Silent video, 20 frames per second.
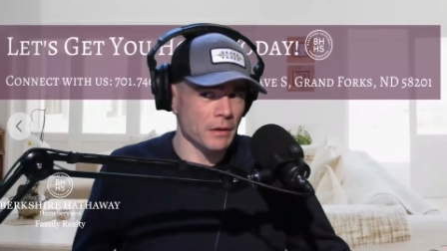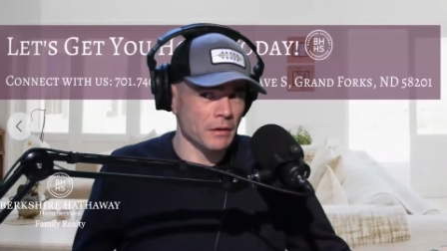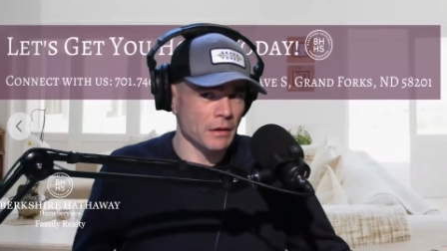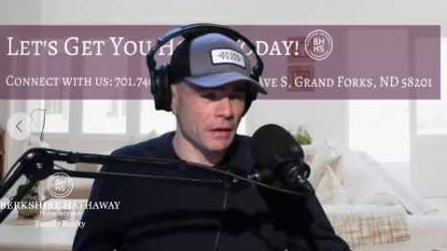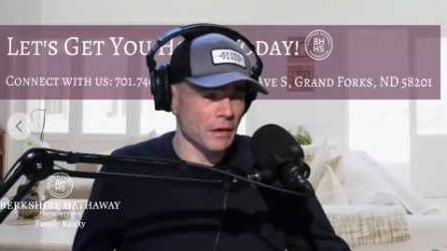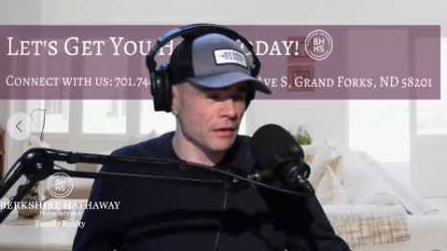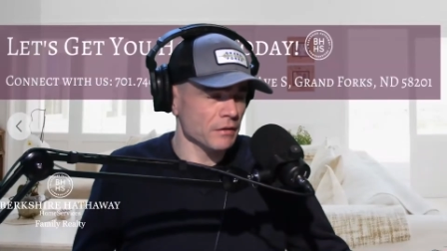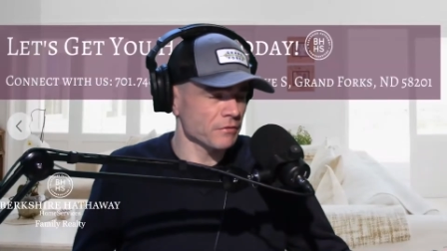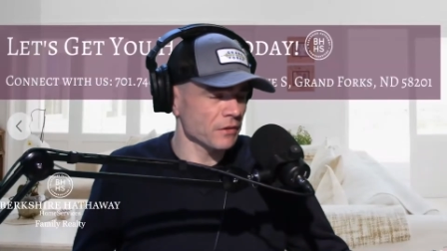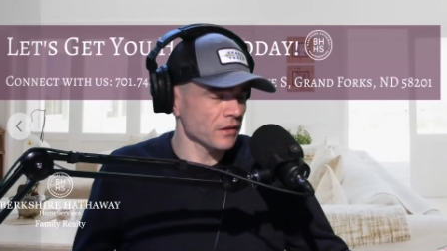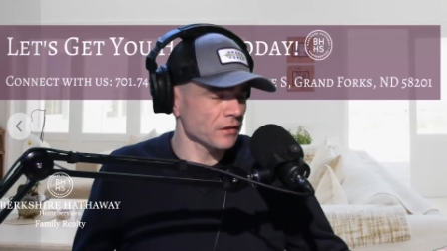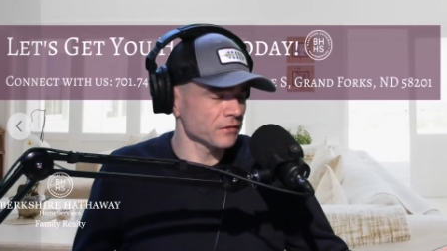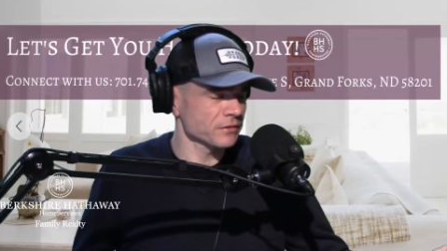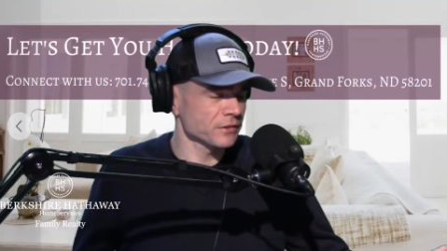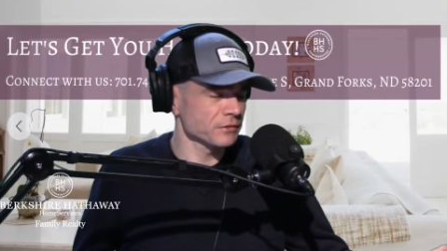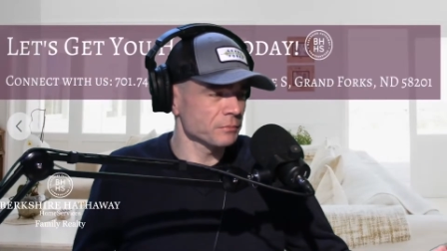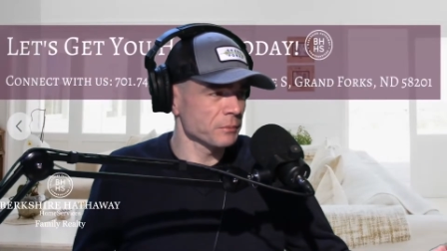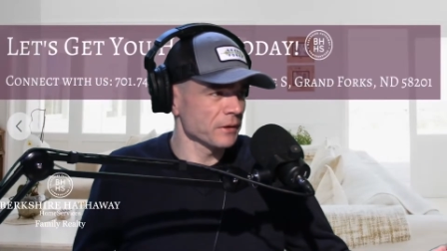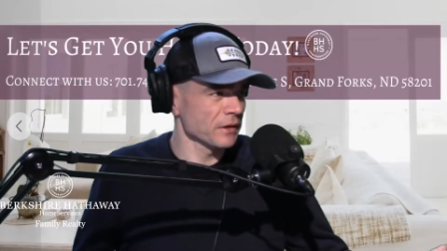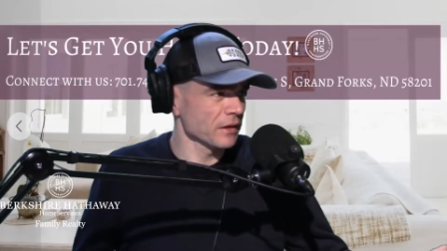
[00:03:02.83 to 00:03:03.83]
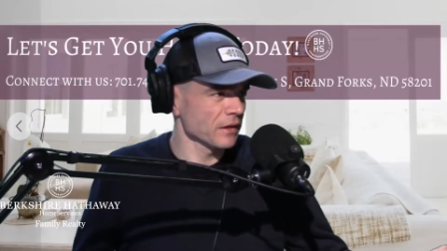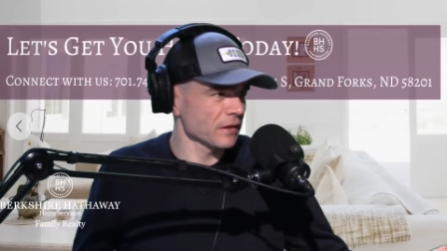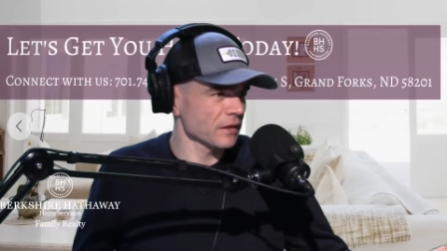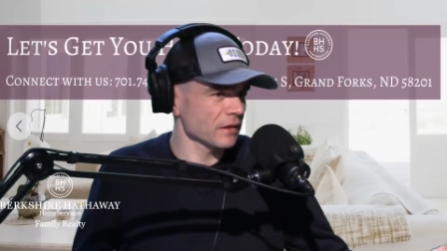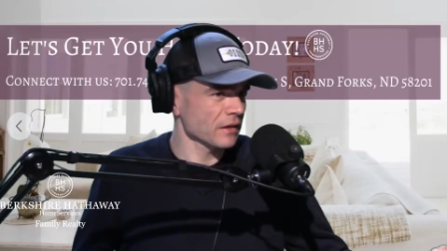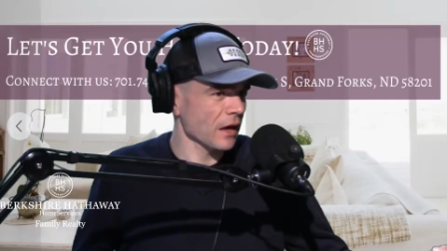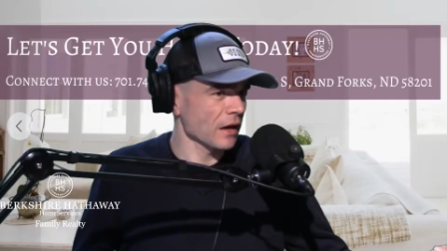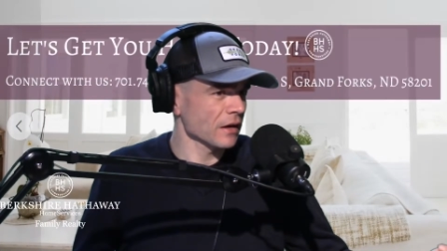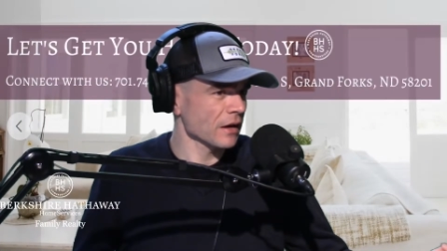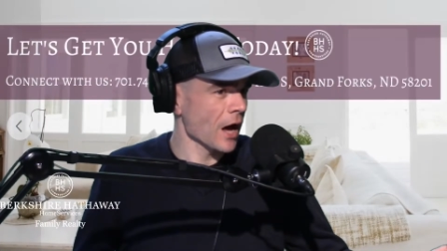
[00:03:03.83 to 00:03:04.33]
I, has this been a,
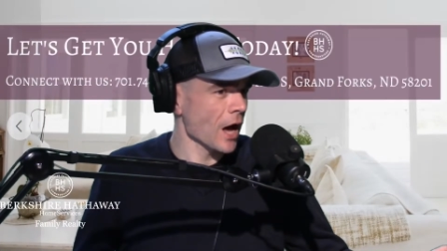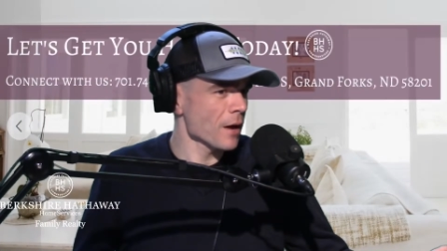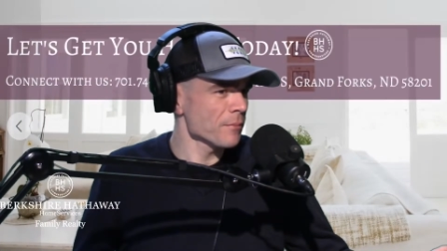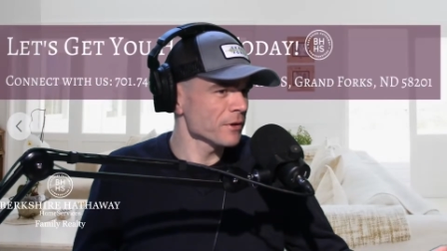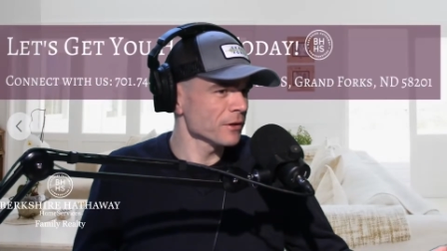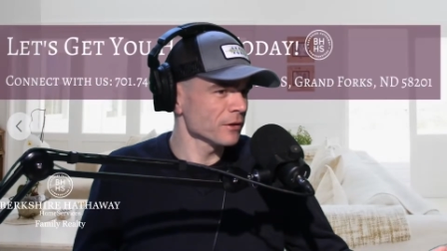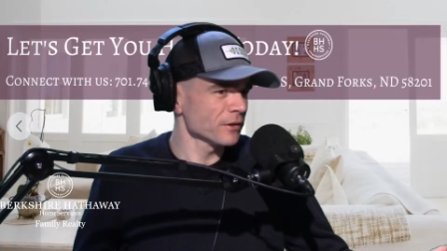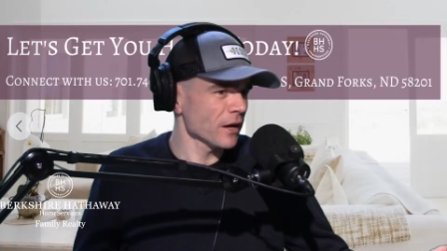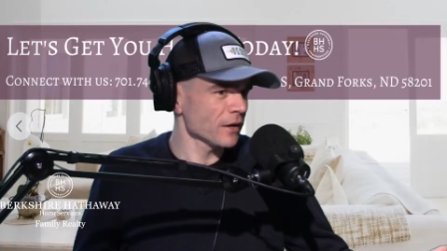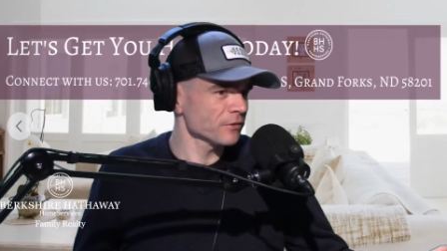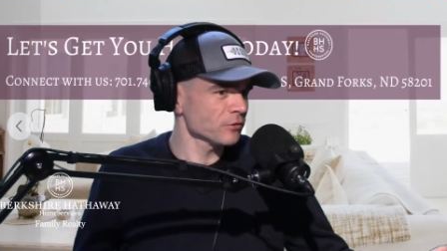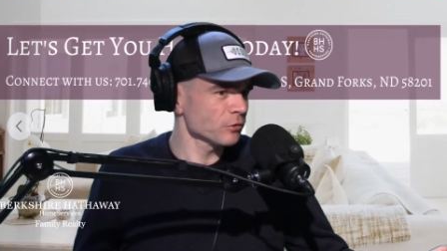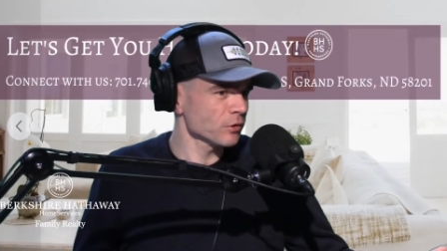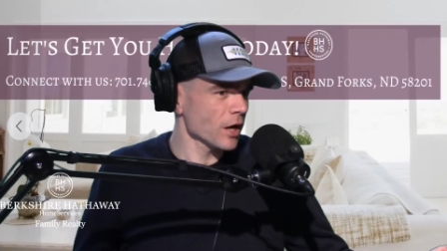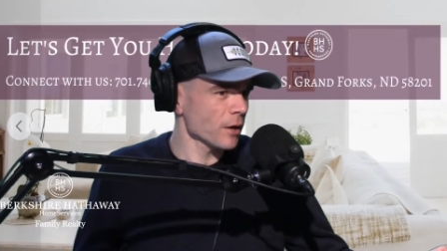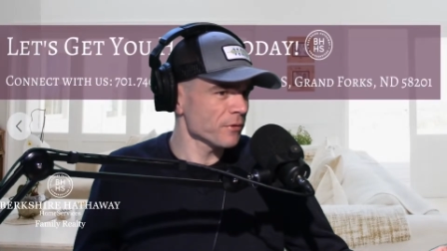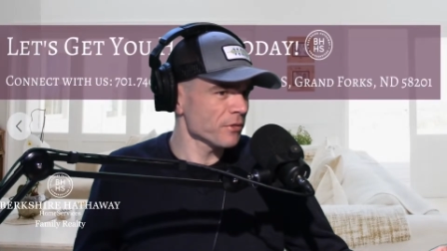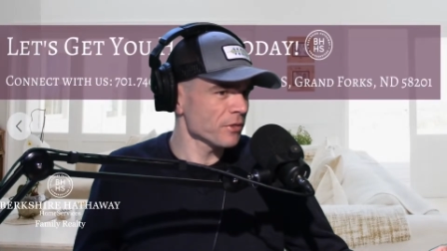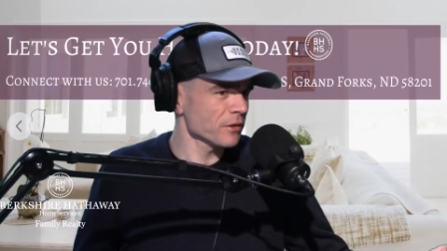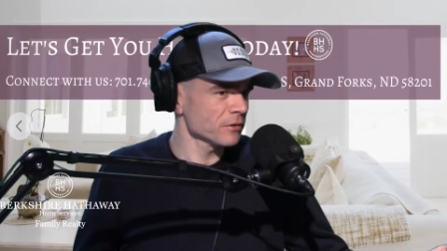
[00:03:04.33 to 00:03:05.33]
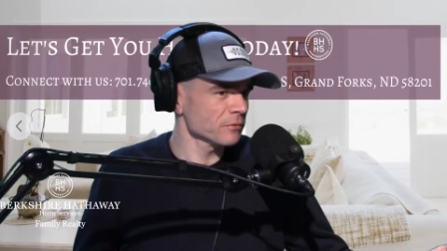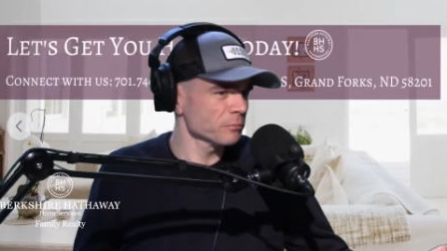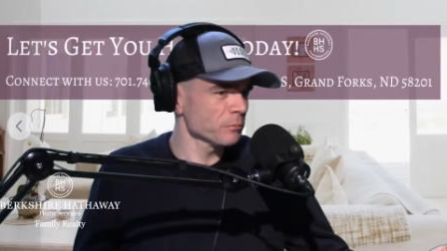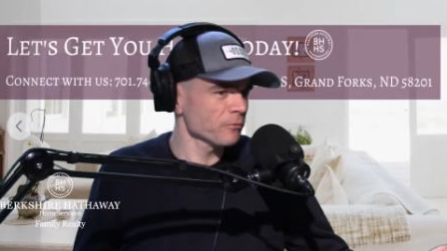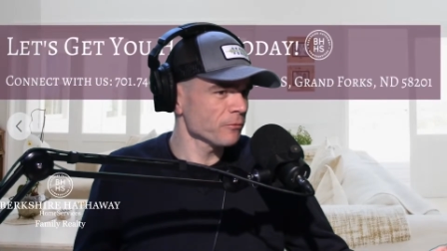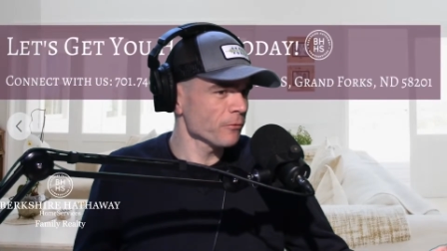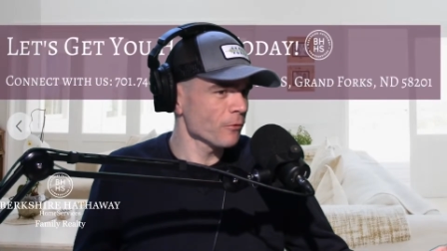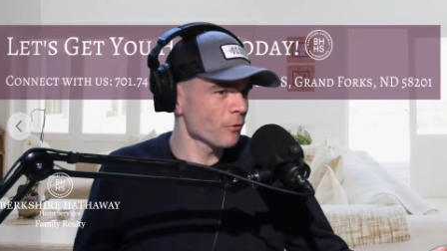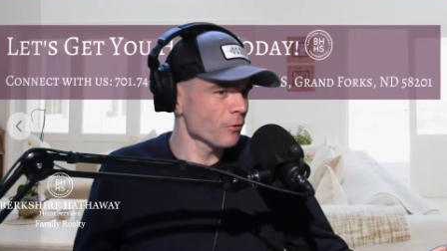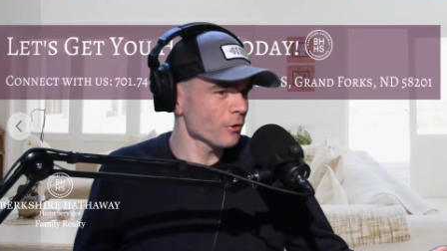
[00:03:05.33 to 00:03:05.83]
a common or not so common thing
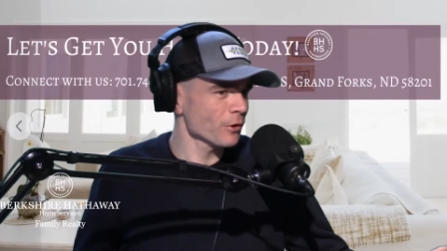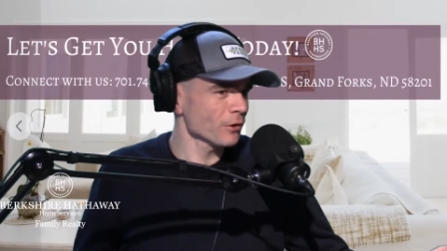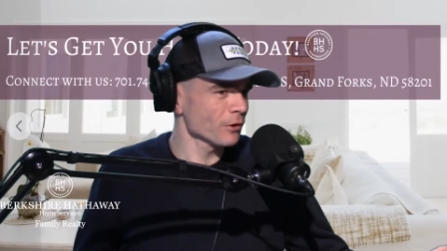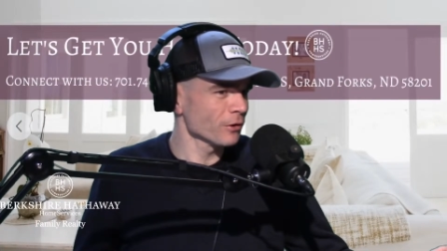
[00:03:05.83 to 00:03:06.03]
before,